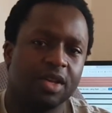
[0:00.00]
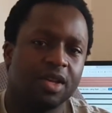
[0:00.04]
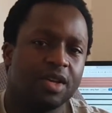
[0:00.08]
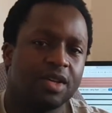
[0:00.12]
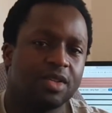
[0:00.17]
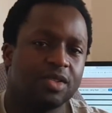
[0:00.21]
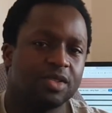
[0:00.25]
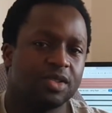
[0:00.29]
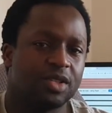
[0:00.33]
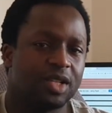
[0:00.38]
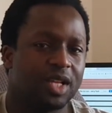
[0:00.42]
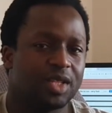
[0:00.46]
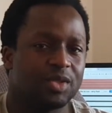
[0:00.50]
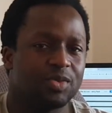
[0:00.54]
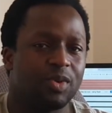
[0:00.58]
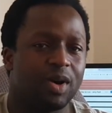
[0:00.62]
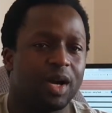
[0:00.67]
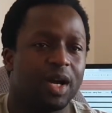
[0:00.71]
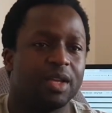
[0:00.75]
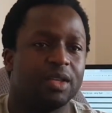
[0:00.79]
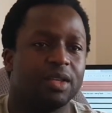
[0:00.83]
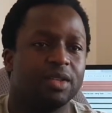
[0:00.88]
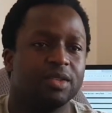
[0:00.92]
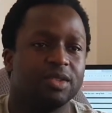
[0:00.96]
So that's why
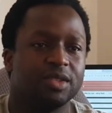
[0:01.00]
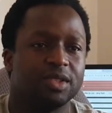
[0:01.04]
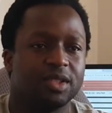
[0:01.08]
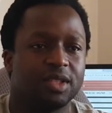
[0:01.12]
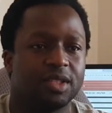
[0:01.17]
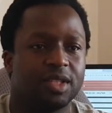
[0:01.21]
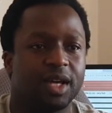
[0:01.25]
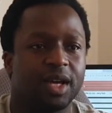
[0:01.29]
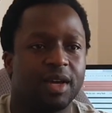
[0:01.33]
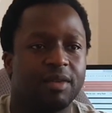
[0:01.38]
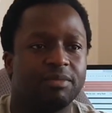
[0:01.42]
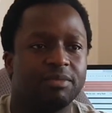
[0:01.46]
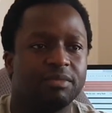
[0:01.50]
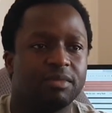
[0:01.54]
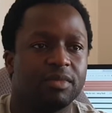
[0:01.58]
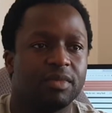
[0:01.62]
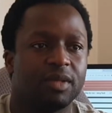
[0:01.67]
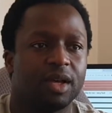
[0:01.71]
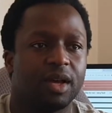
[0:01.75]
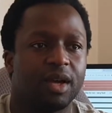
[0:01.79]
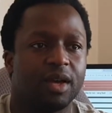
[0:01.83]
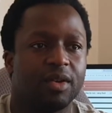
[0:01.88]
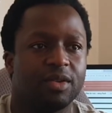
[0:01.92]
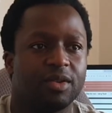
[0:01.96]
you see that
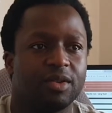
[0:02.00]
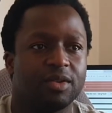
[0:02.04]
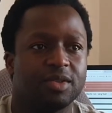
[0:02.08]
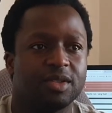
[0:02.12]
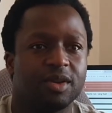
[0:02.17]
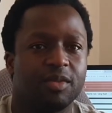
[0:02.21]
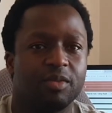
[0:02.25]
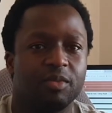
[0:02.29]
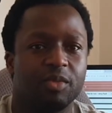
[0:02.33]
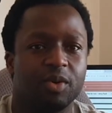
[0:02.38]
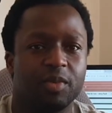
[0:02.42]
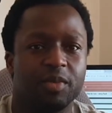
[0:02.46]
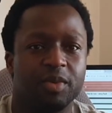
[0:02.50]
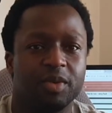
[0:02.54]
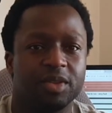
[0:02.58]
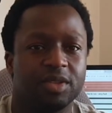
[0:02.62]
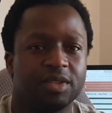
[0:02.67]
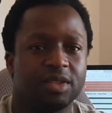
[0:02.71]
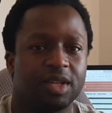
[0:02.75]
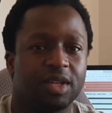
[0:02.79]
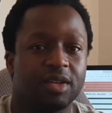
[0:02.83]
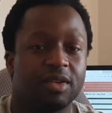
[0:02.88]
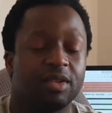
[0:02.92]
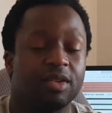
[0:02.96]
I know some women
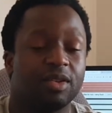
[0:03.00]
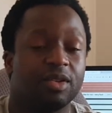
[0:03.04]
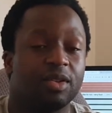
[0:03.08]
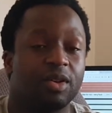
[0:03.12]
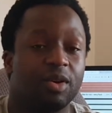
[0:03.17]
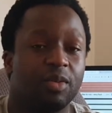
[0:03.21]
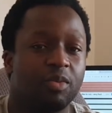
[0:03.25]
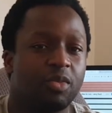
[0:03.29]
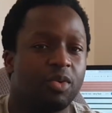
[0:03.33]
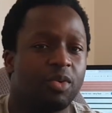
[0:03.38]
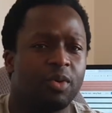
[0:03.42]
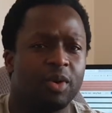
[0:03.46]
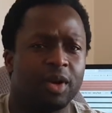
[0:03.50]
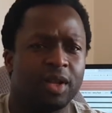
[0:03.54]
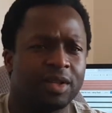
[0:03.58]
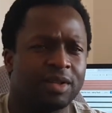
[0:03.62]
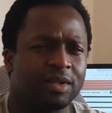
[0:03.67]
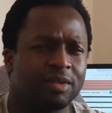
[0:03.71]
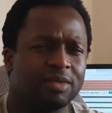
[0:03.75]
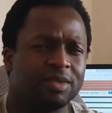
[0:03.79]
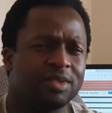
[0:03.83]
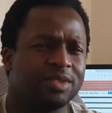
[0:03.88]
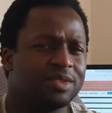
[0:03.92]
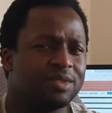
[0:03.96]
take a lot more, and
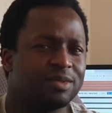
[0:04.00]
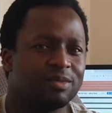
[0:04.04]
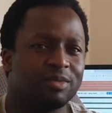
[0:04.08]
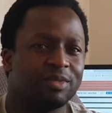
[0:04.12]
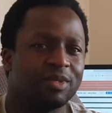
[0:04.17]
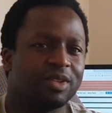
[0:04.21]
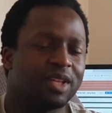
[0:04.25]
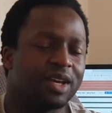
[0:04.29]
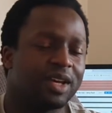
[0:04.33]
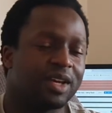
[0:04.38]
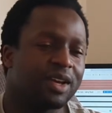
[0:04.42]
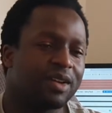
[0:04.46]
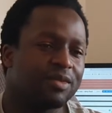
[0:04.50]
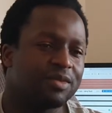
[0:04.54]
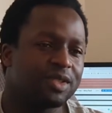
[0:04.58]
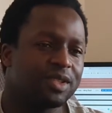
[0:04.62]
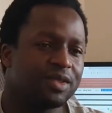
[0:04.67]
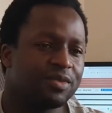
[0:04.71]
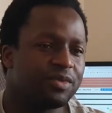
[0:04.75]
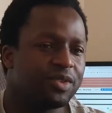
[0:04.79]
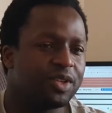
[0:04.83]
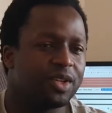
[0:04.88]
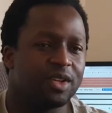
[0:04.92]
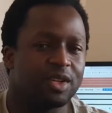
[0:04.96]
like I've seen
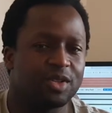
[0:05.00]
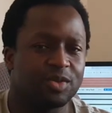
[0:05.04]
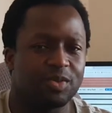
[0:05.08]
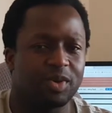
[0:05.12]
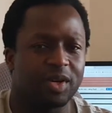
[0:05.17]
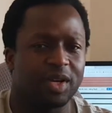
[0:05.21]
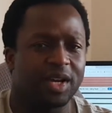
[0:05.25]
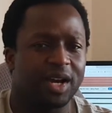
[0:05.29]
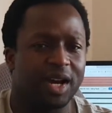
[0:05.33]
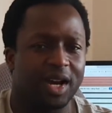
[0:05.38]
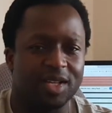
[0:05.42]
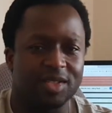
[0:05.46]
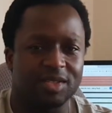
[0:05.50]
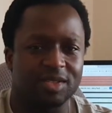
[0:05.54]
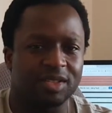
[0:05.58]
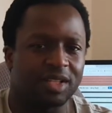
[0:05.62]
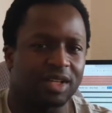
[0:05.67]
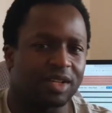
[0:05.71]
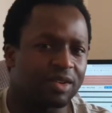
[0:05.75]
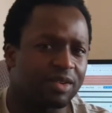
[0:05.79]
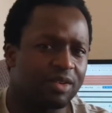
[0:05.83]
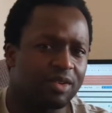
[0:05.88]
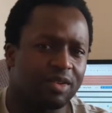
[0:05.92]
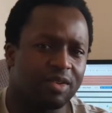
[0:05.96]
videos where guys are
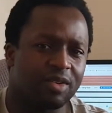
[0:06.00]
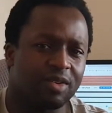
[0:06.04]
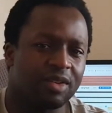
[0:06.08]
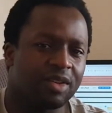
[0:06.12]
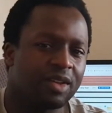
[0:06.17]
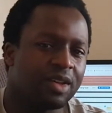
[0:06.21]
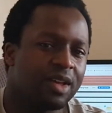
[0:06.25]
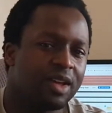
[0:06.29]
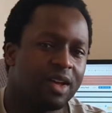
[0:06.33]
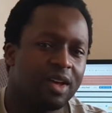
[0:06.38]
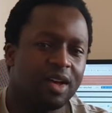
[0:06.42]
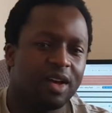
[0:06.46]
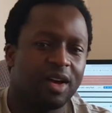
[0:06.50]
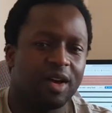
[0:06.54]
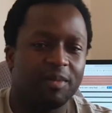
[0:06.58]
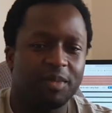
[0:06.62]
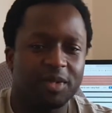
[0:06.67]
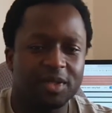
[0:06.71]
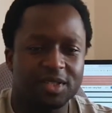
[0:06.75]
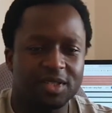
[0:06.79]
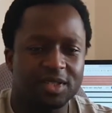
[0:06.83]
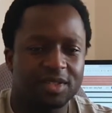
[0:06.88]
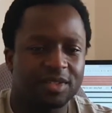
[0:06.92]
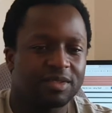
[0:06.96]
like, oh, how
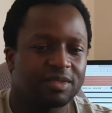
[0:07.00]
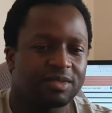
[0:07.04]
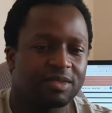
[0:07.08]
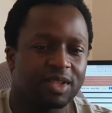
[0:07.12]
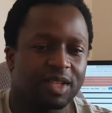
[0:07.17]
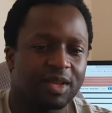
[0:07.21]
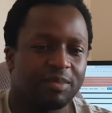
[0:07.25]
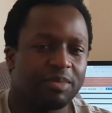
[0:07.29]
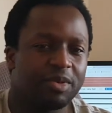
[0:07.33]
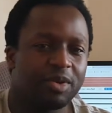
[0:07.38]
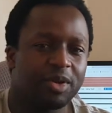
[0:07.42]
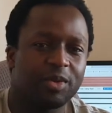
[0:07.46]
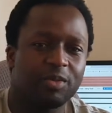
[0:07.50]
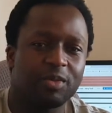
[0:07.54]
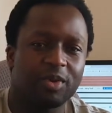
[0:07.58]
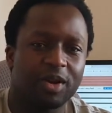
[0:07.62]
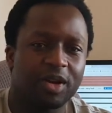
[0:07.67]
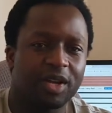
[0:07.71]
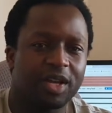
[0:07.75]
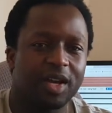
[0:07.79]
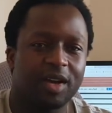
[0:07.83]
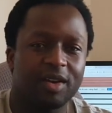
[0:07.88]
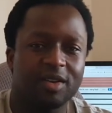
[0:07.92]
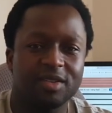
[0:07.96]
much
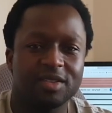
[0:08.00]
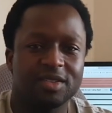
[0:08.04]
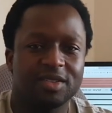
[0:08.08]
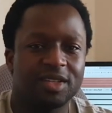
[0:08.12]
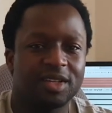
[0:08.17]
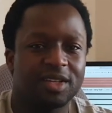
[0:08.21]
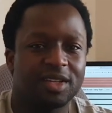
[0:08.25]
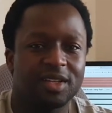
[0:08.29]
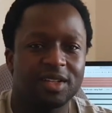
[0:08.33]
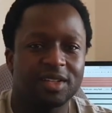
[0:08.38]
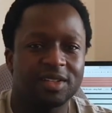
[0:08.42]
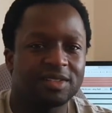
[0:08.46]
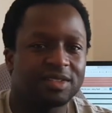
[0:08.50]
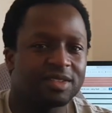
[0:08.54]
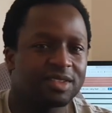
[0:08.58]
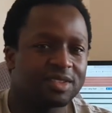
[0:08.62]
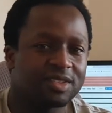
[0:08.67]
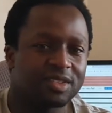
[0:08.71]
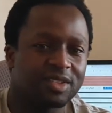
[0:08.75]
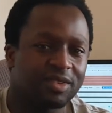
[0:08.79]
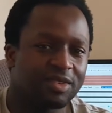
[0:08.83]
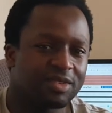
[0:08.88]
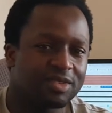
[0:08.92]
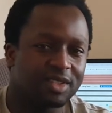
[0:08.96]
pre-workout you take, and this
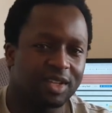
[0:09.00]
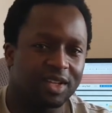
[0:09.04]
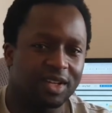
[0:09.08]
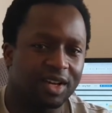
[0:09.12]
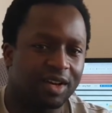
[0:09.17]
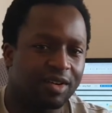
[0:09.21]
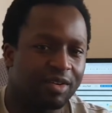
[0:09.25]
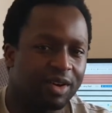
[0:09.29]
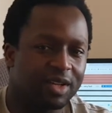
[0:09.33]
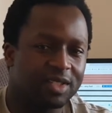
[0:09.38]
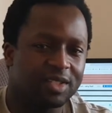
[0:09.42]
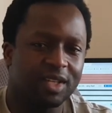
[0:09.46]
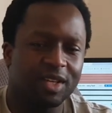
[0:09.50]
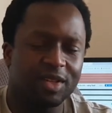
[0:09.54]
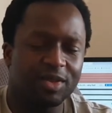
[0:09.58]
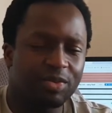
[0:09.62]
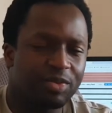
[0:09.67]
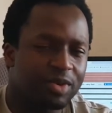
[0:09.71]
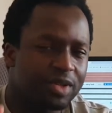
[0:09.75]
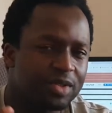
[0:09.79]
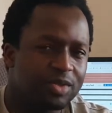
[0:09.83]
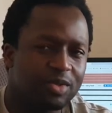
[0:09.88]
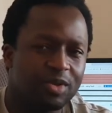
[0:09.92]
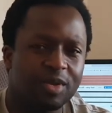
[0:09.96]
girl's like, oh, I take 3
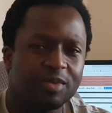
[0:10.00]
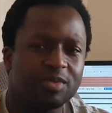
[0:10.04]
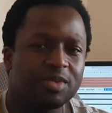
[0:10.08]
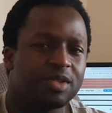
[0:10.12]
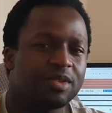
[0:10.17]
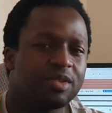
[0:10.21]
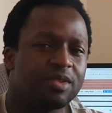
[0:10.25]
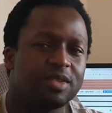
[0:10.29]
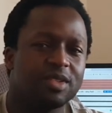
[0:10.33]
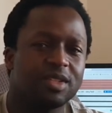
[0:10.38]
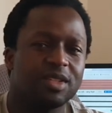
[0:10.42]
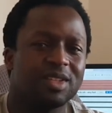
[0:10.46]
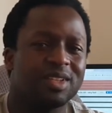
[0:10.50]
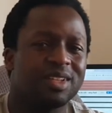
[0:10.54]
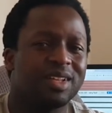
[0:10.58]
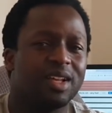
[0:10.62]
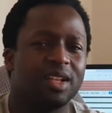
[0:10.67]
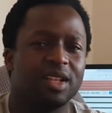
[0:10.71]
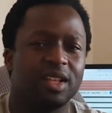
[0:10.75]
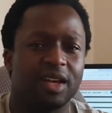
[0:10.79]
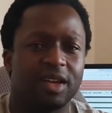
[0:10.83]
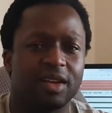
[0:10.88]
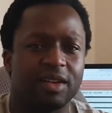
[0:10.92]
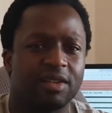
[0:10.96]
scoops and all that, and
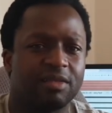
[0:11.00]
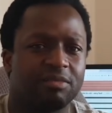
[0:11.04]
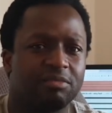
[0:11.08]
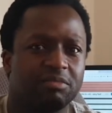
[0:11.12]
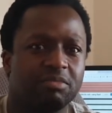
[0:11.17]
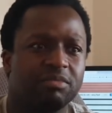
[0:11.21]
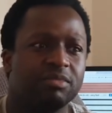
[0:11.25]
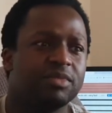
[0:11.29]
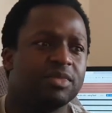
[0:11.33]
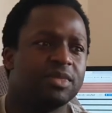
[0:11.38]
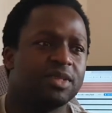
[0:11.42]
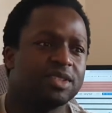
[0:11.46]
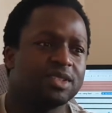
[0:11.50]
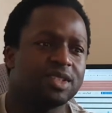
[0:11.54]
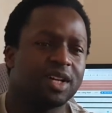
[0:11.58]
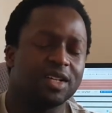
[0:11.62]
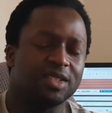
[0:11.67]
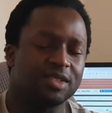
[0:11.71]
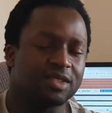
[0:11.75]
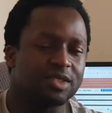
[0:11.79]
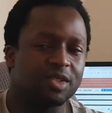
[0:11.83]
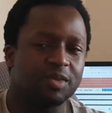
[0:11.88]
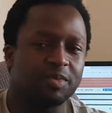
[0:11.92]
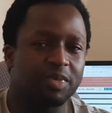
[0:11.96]
like these guys are
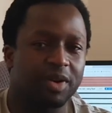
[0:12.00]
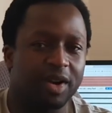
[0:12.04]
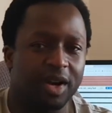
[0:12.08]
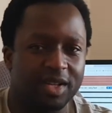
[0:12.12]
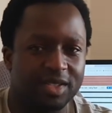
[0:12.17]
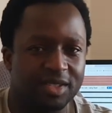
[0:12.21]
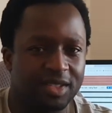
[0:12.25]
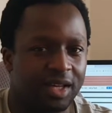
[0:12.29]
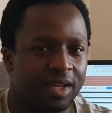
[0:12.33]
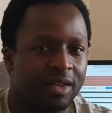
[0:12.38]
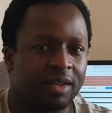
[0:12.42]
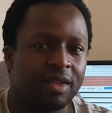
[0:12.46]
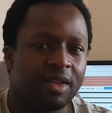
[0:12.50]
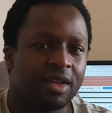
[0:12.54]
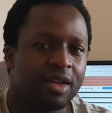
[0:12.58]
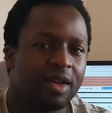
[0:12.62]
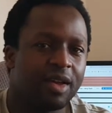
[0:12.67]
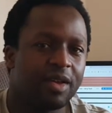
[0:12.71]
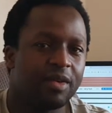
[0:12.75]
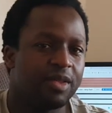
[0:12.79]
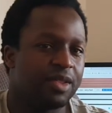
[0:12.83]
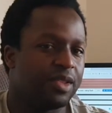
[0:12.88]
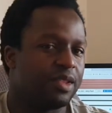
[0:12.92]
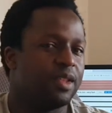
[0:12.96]
surprised that
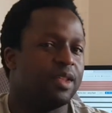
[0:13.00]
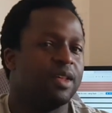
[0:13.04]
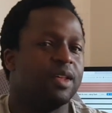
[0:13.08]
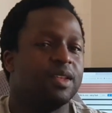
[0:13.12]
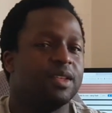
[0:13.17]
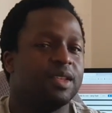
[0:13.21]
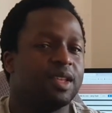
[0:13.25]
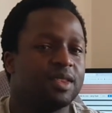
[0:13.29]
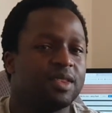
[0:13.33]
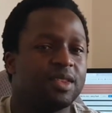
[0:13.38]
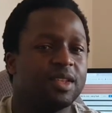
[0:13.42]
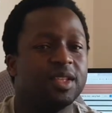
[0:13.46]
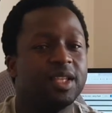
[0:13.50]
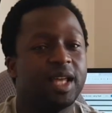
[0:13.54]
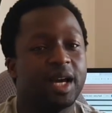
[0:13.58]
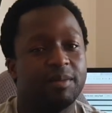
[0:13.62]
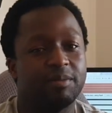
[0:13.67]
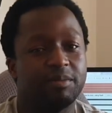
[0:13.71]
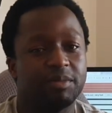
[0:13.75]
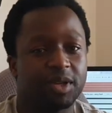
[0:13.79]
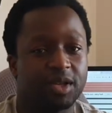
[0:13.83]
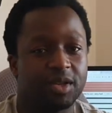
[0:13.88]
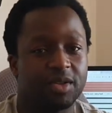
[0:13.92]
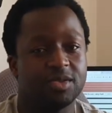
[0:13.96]
they think that
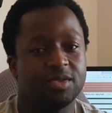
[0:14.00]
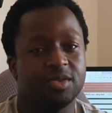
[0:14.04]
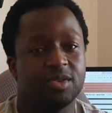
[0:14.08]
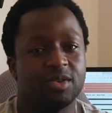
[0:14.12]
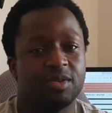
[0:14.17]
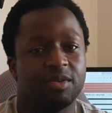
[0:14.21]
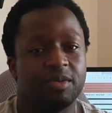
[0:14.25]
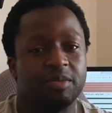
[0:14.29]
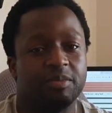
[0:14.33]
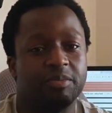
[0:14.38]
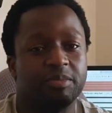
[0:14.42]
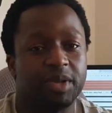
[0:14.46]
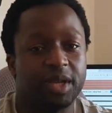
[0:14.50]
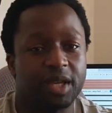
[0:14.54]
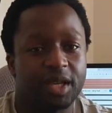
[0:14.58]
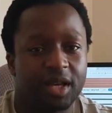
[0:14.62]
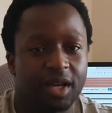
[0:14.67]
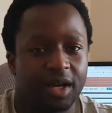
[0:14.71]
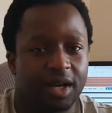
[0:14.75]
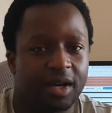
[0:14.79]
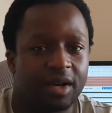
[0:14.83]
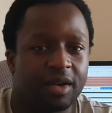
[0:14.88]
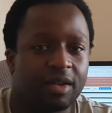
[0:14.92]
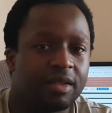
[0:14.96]
because you're
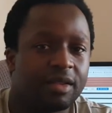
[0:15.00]
bigger